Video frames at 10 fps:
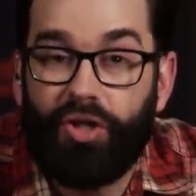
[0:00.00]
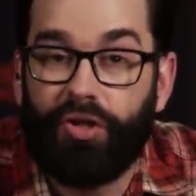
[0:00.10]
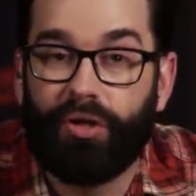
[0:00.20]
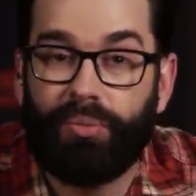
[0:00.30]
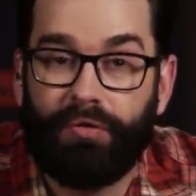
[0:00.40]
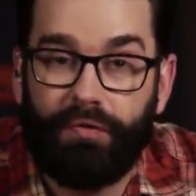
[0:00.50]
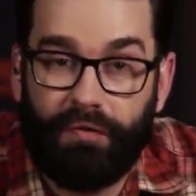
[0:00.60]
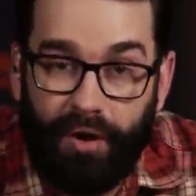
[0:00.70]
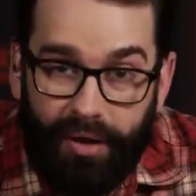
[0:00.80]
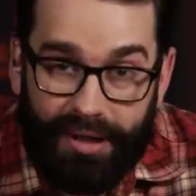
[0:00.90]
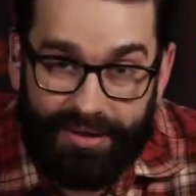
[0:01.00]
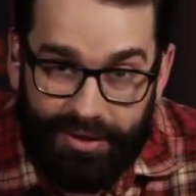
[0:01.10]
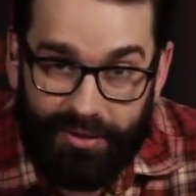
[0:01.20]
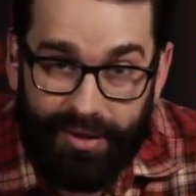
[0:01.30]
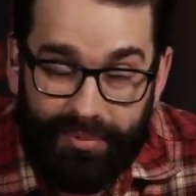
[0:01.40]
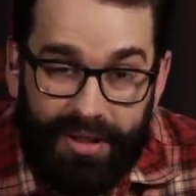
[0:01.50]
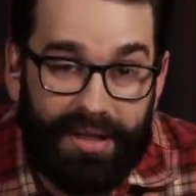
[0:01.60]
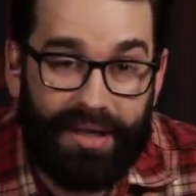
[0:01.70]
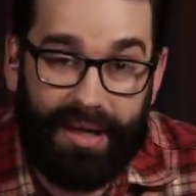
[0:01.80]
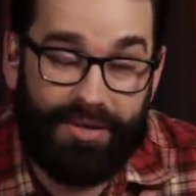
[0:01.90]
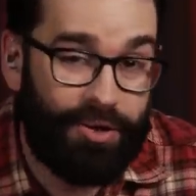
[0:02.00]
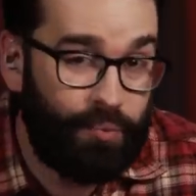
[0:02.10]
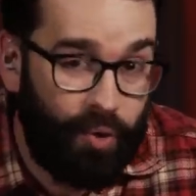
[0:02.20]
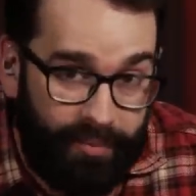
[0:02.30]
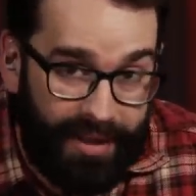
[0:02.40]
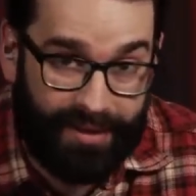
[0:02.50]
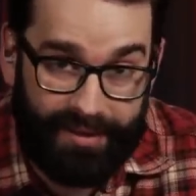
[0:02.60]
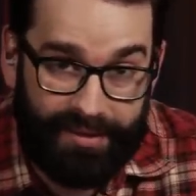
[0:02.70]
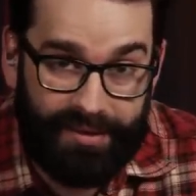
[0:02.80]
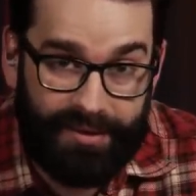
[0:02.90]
you're referring to him as a woman.